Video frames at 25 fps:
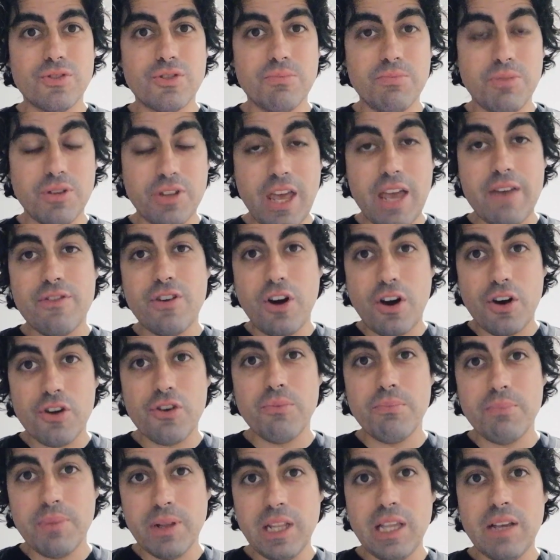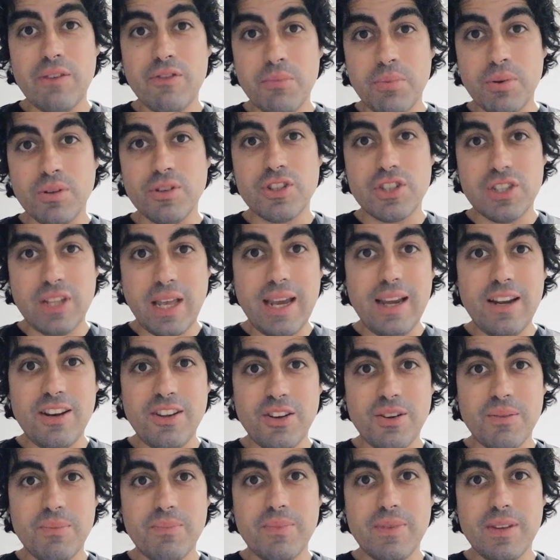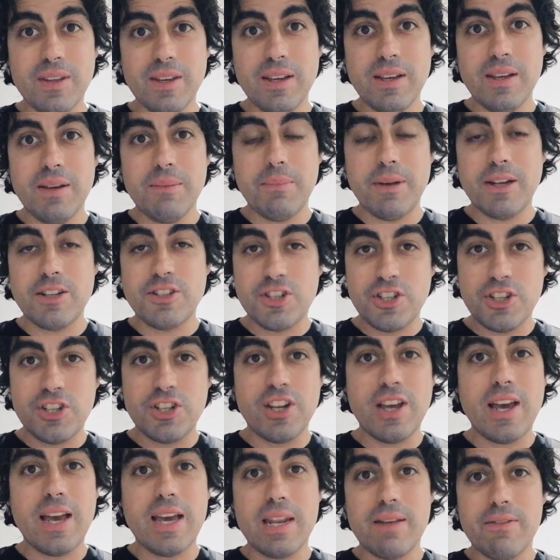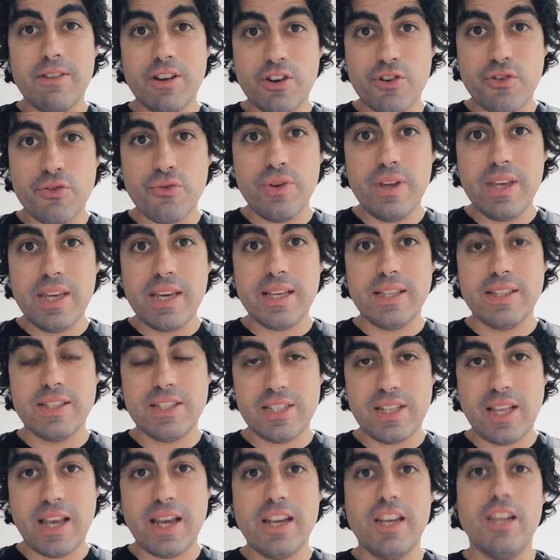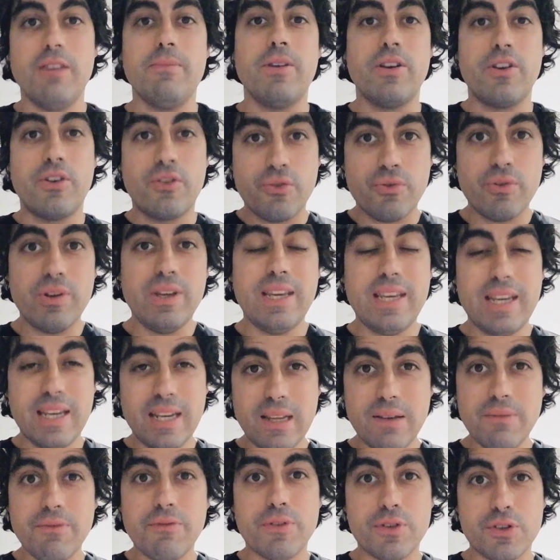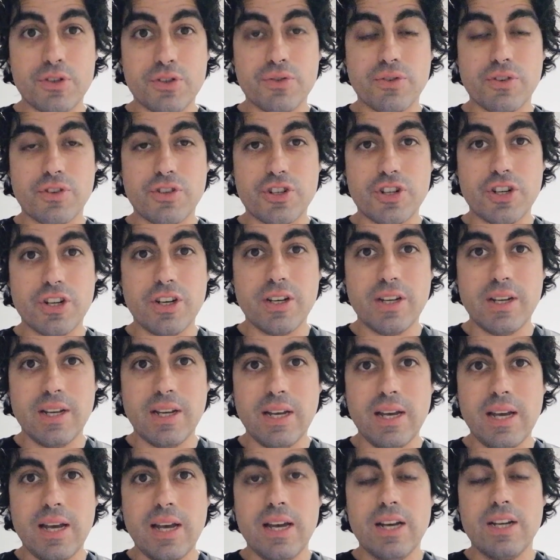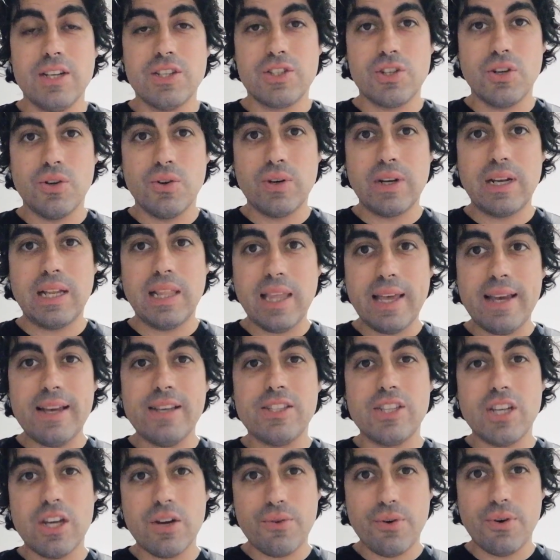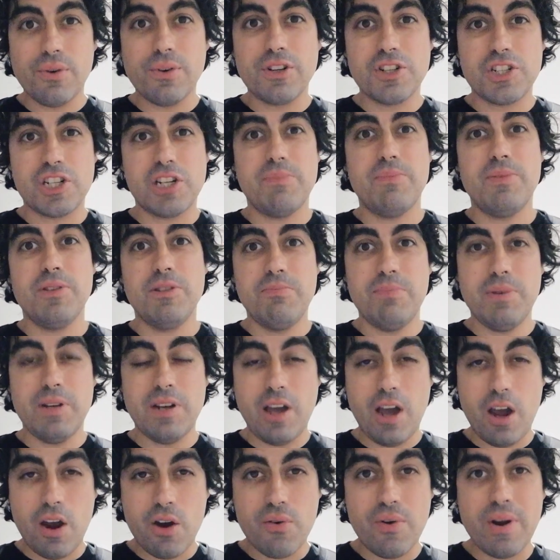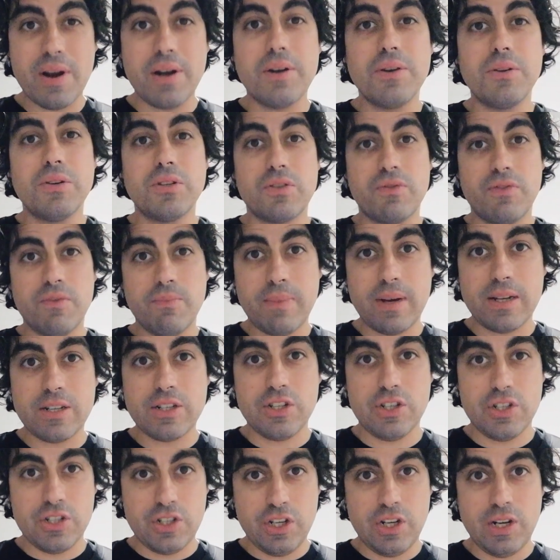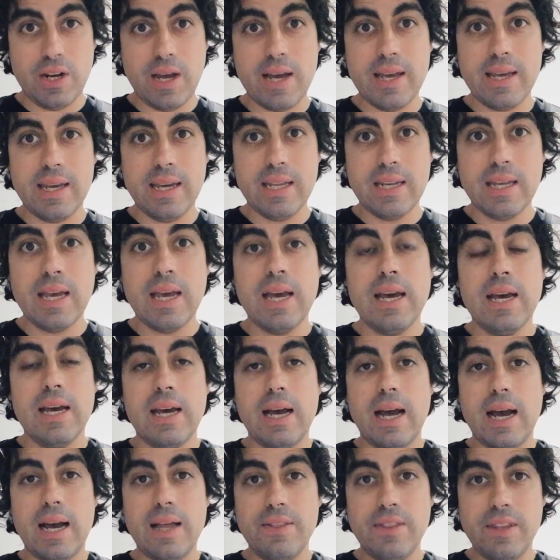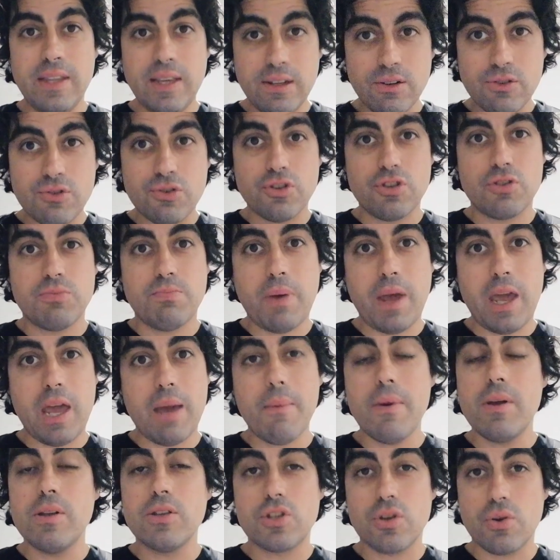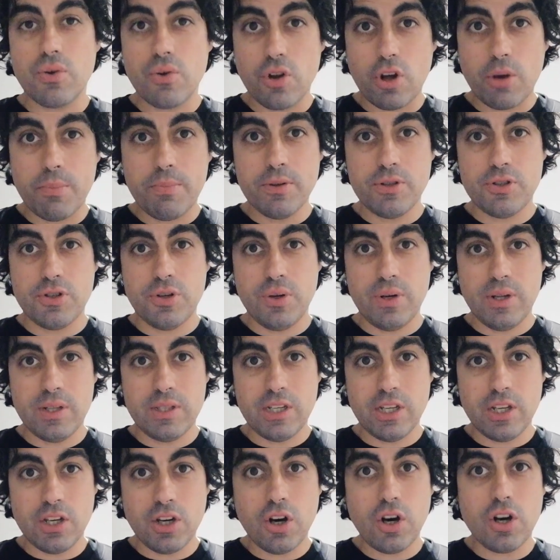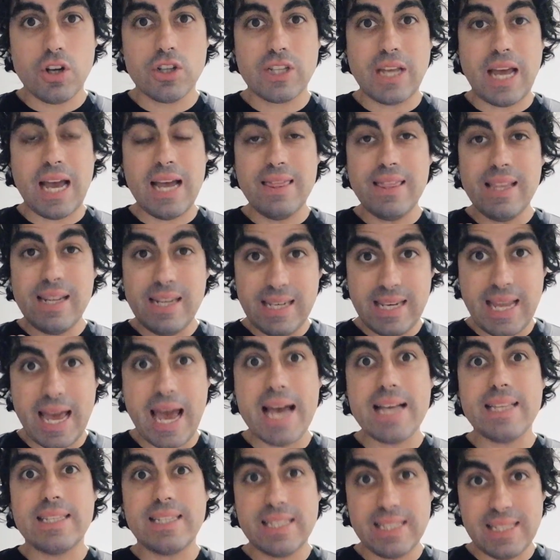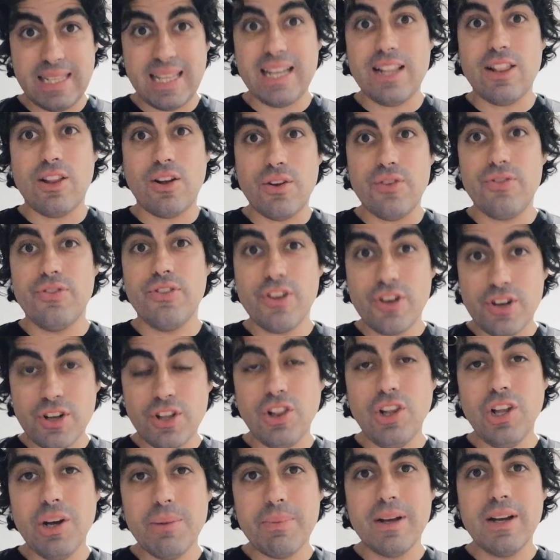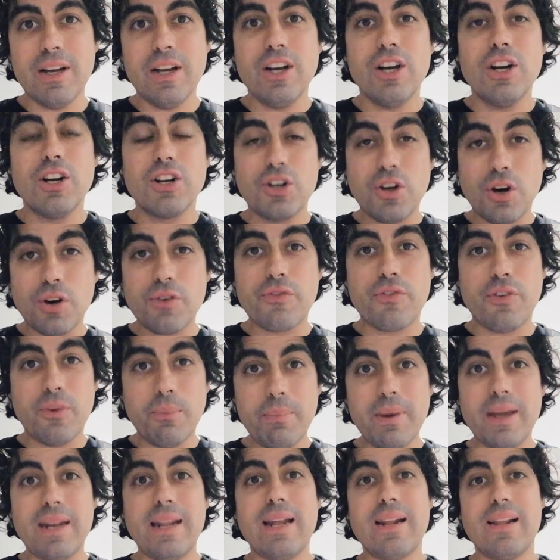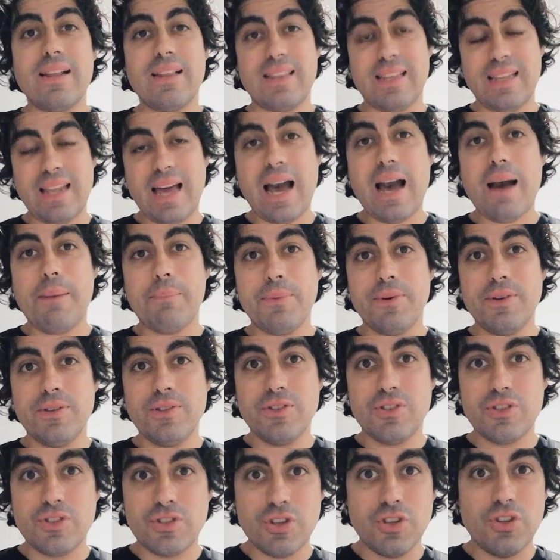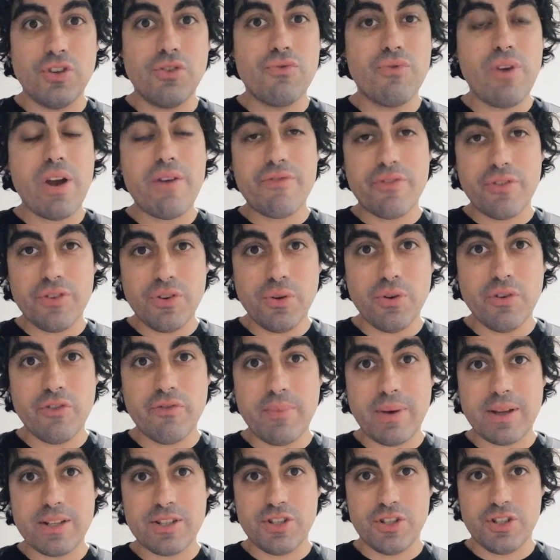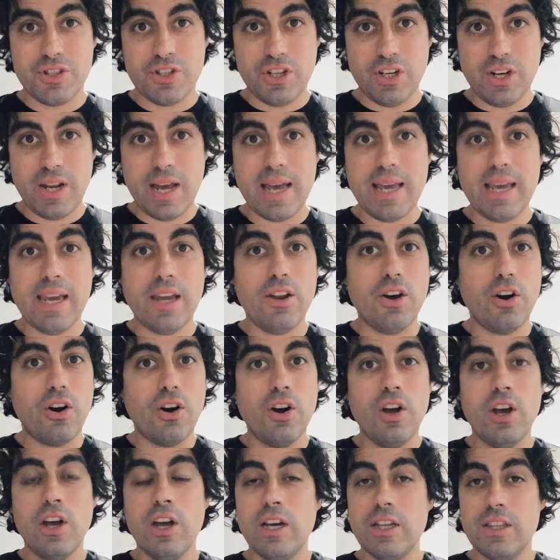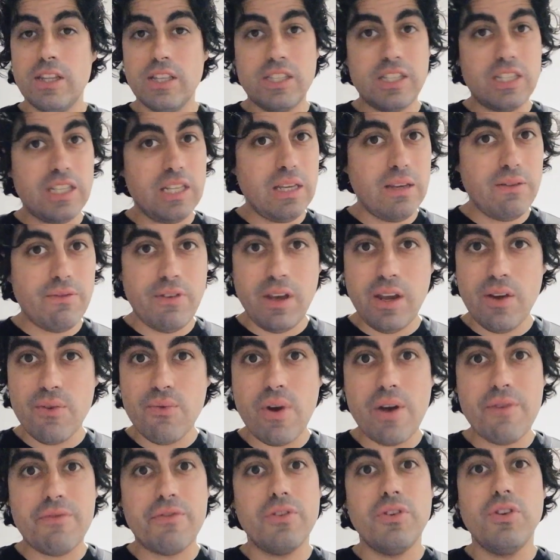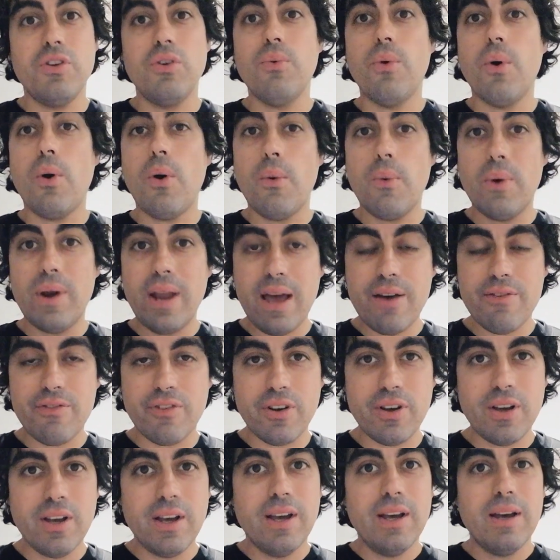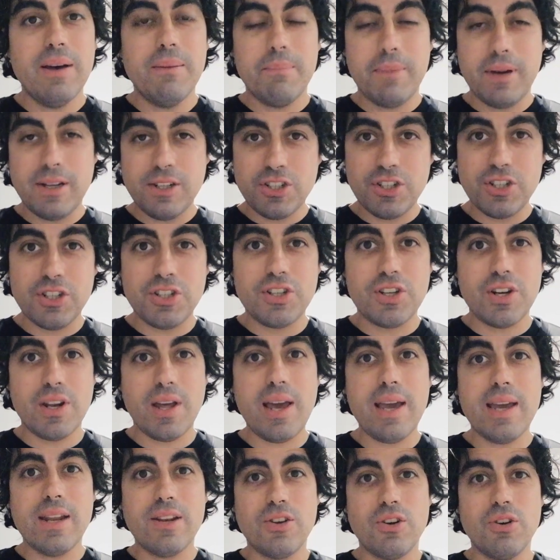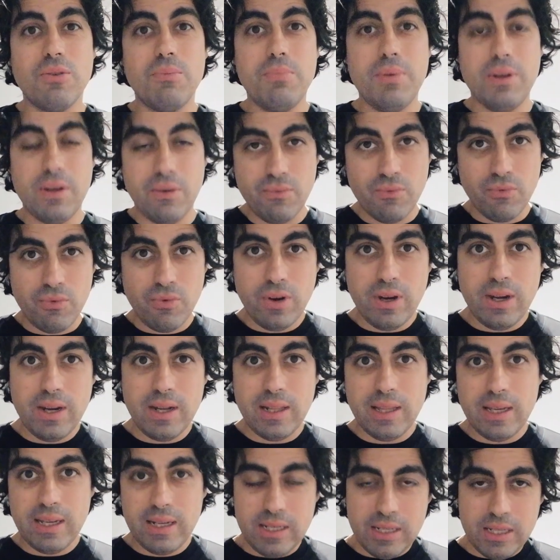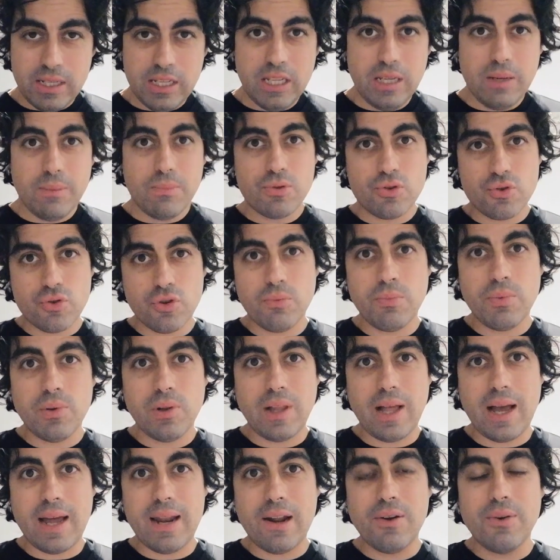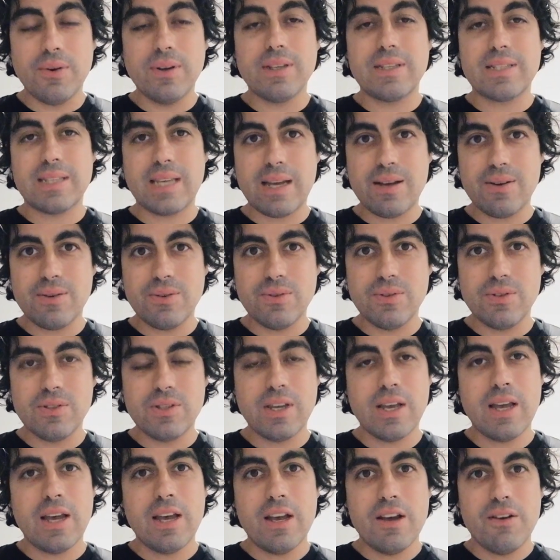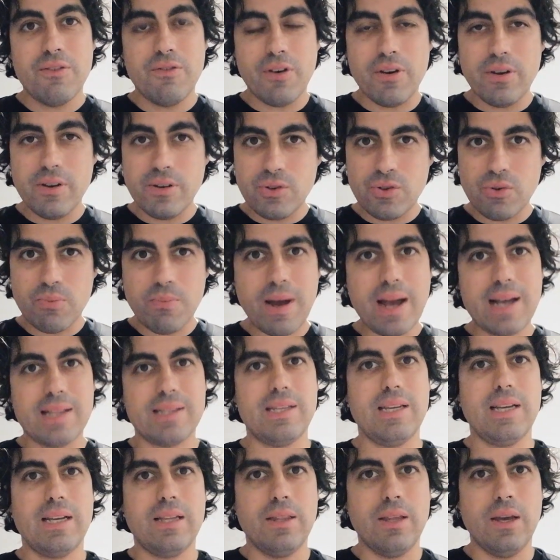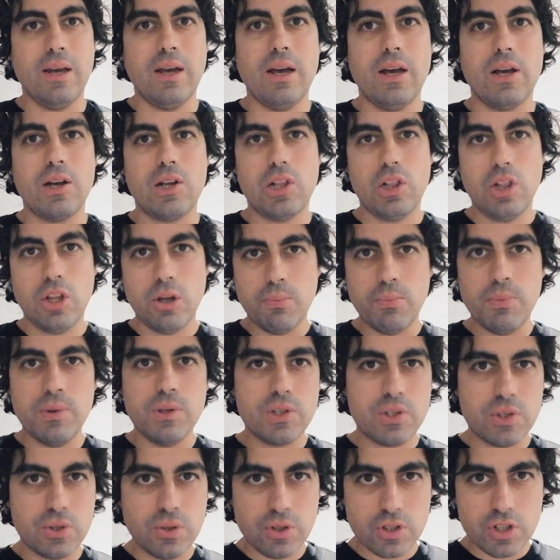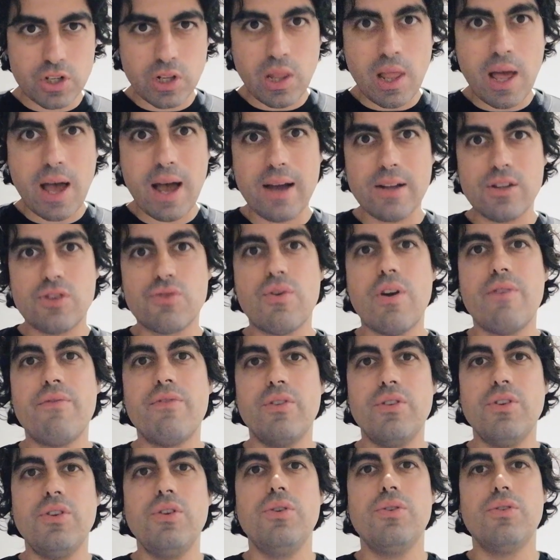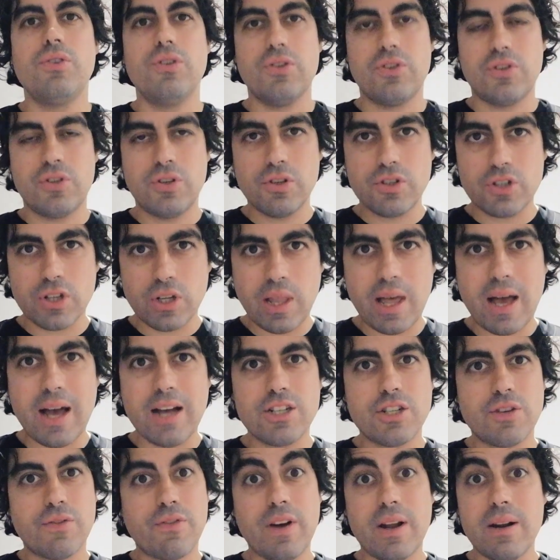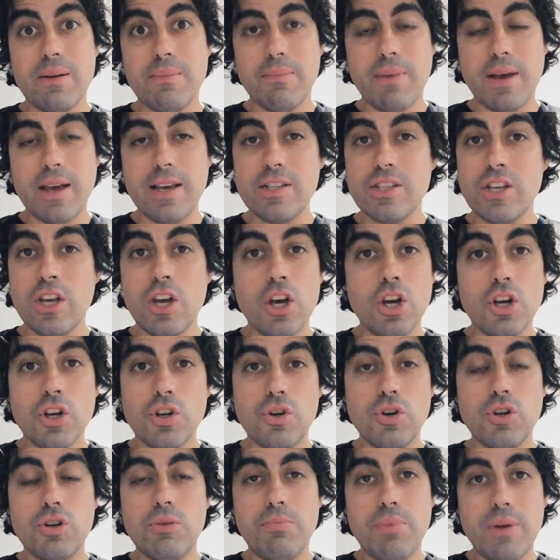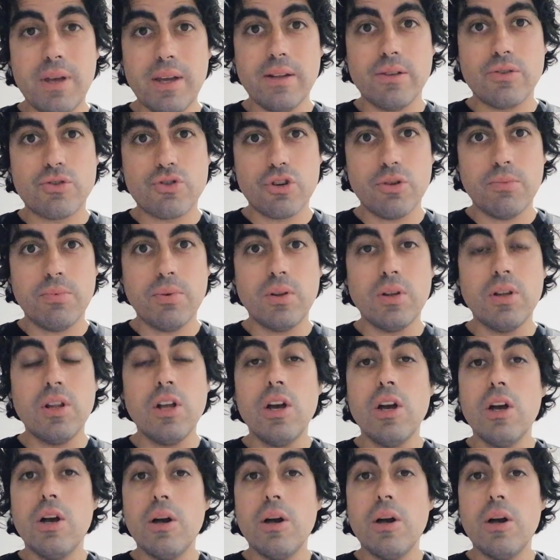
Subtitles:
but they've got an unbelievable stadium. Manchester United have a creaking stadium, a creaking infrastructure. So Glazer ownership has been horrendous for Manchester United, and the interest payments are an opportunity cost, and the debt's still on the club. God forbid anything happens to the revenue of Manchester United or the TV revenue or whatever. Manchester United could be in really deep trouble. And I know it sounds very dramatic that a club with such large revenues and such a large fan base could be in trouble,